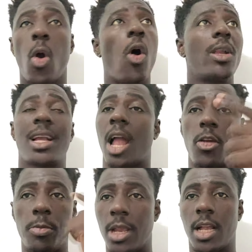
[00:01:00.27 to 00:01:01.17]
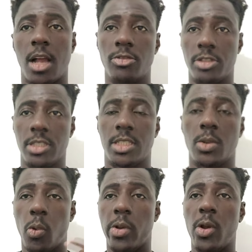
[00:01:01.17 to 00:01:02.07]
all the Caribbean
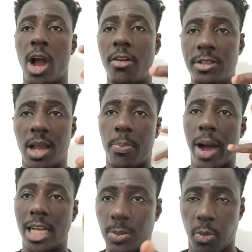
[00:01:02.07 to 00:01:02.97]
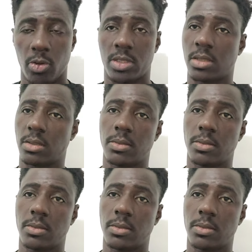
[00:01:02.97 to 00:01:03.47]
countries, when you have their passport,